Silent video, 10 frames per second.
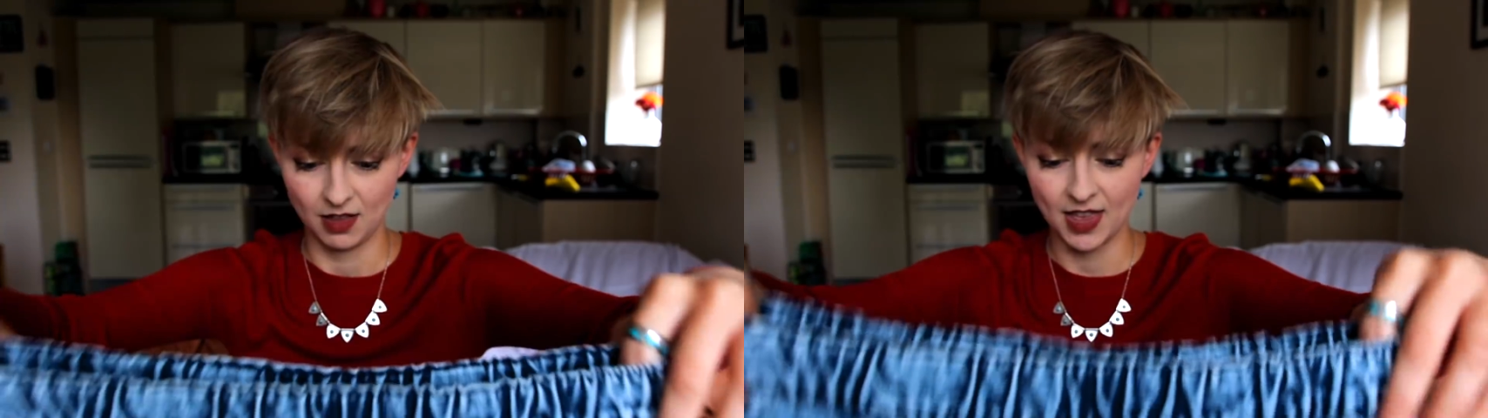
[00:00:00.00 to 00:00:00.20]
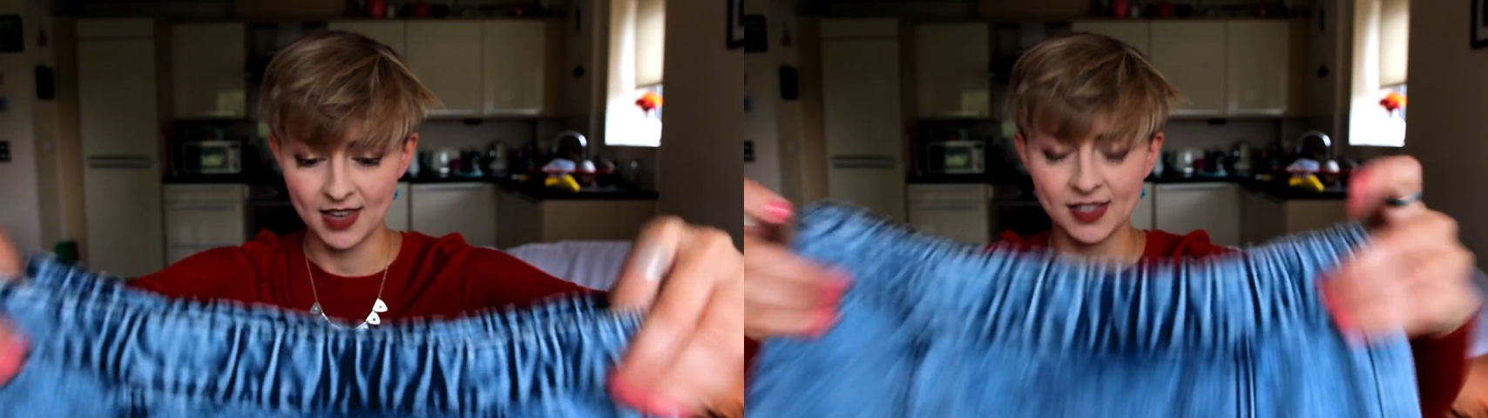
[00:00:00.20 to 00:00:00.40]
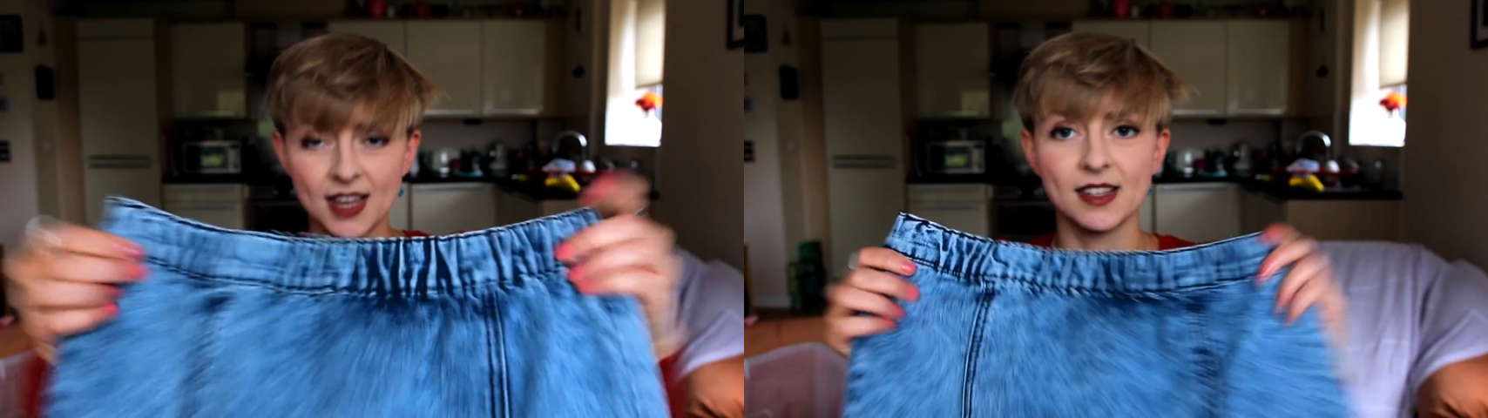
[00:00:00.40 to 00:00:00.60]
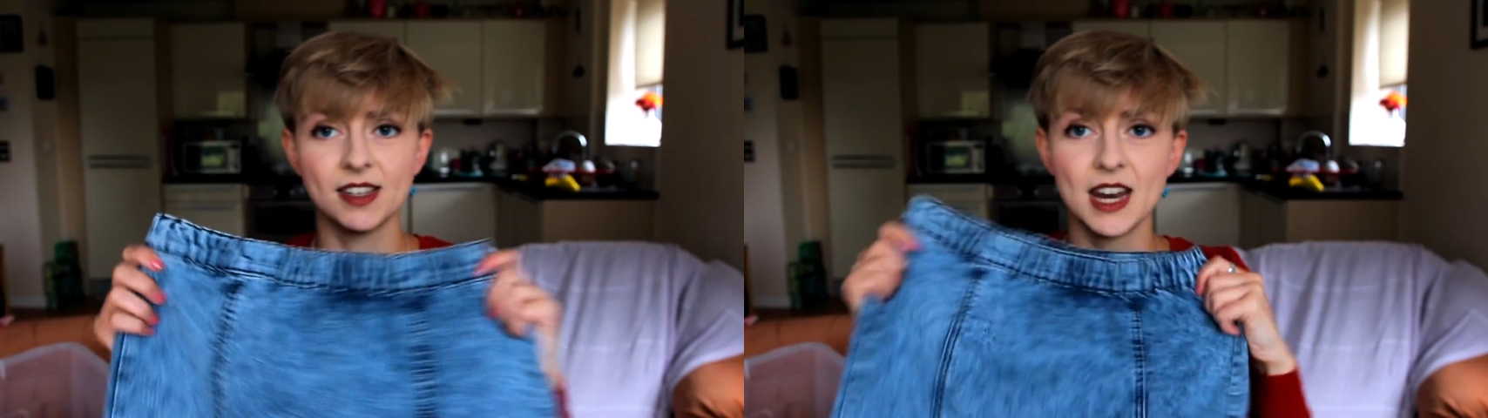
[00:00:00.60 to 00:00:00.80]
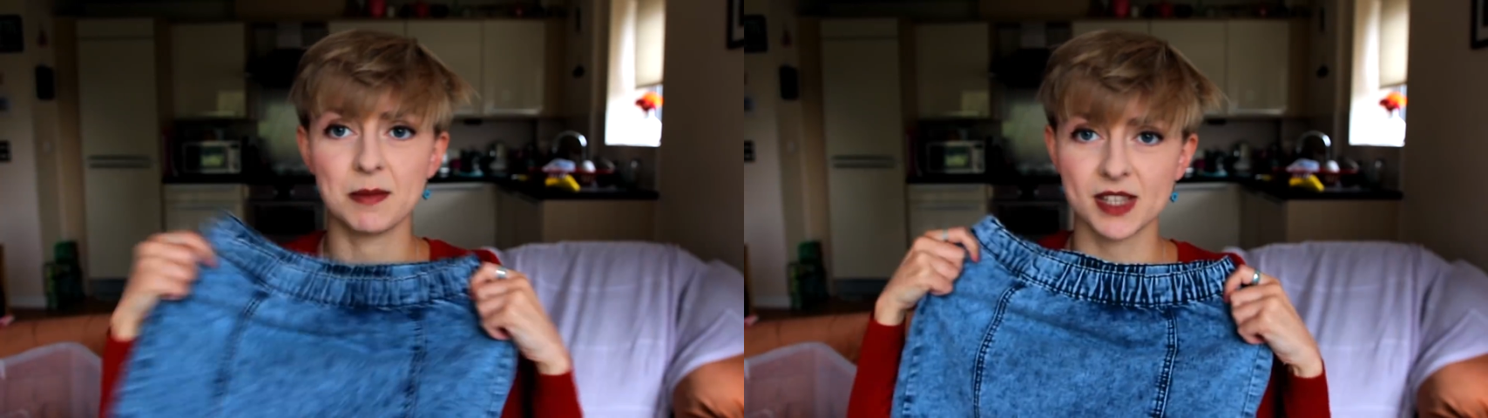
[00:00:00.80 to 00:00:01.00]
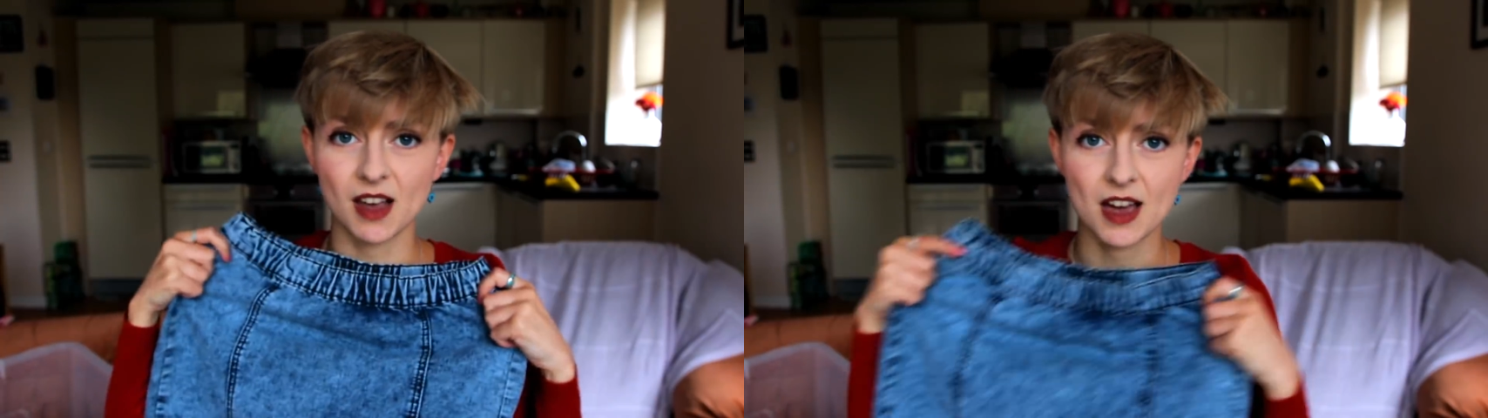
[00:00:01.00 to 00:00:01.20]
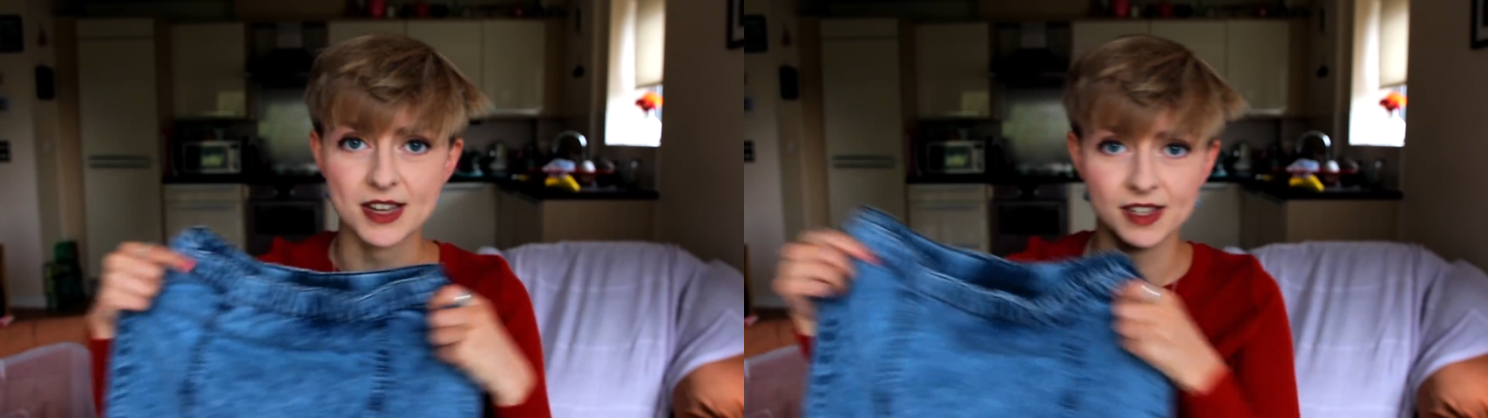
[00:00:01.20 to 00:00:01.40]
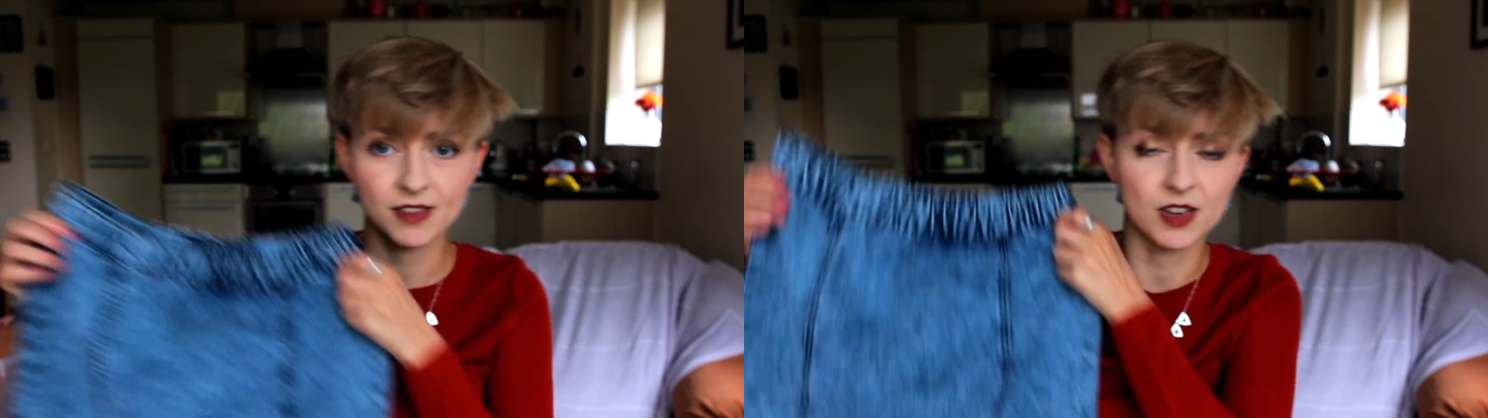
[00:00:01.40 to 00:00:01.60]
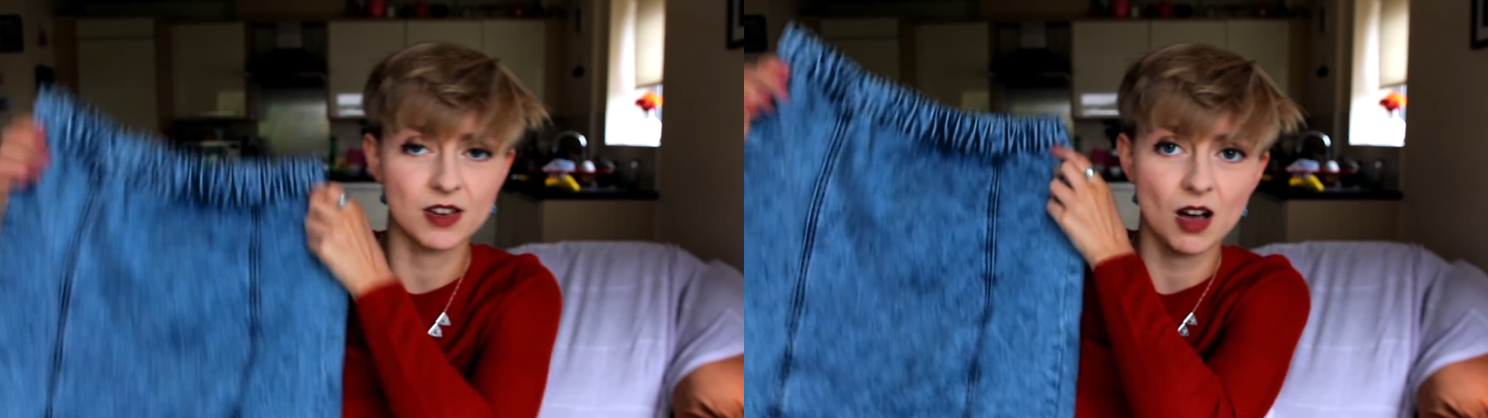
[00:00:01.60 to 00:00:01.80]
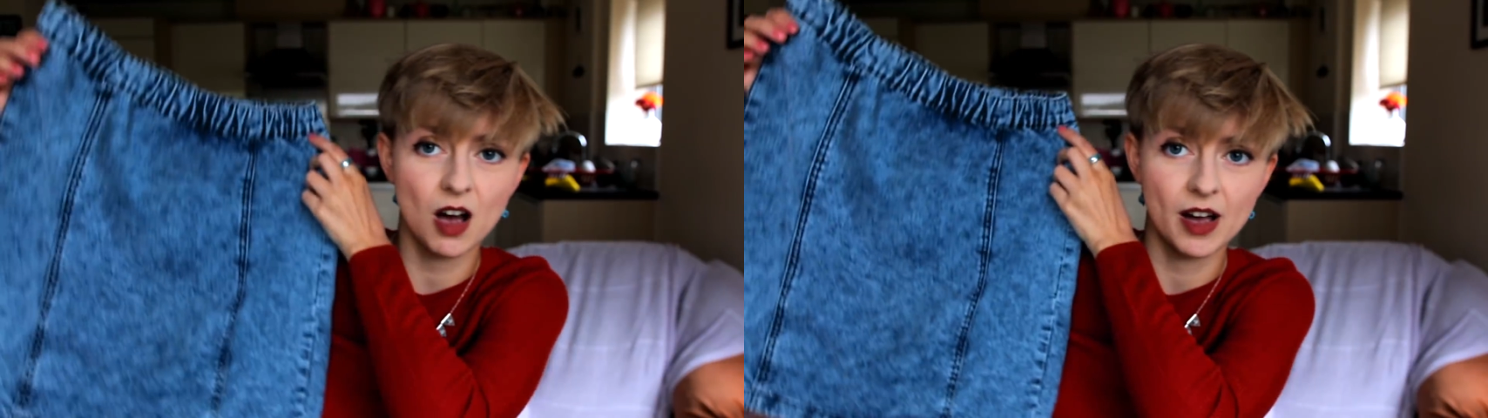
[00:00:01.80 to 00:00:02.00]
This is a denim skirt
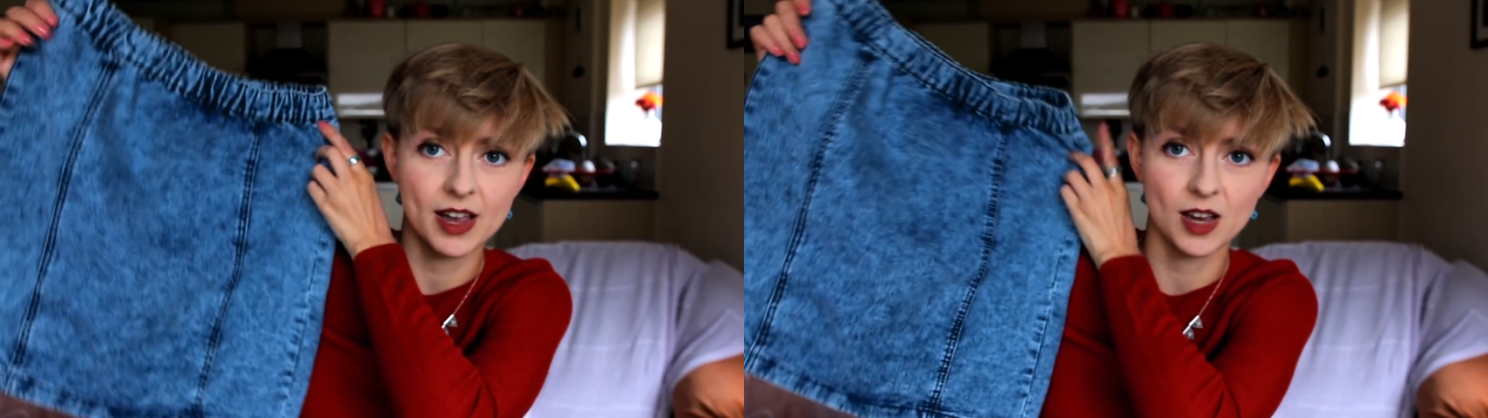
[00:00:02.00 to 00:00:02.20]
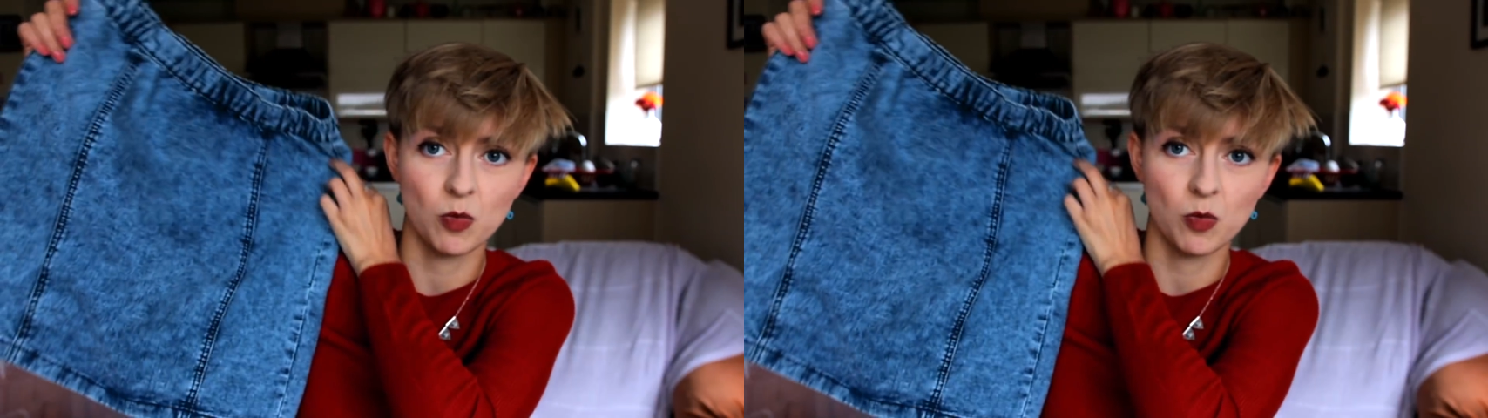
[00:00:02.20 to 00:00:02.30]
that I